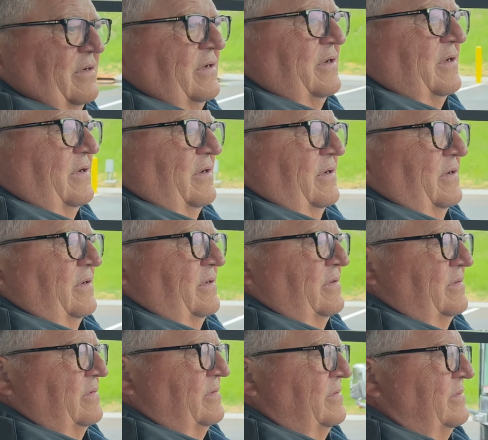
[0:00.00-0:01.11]
a spotter.
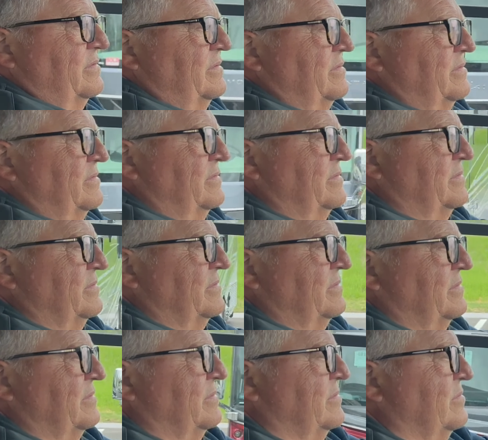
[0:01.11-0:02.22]
Don't make
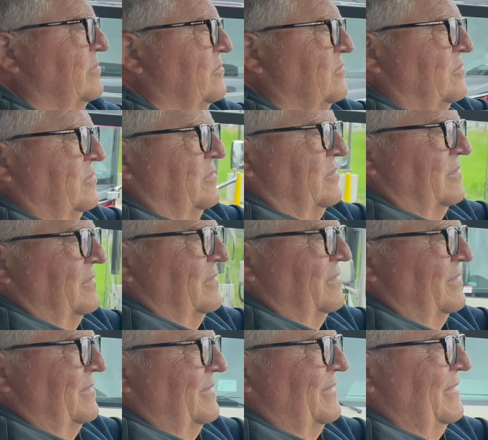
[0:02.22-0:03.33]
the mistake I did, trying
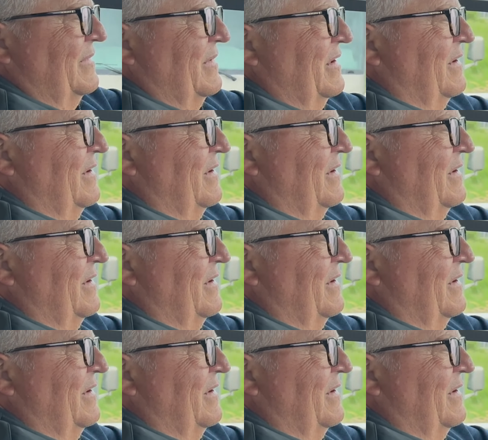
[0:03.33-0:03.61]
to do it by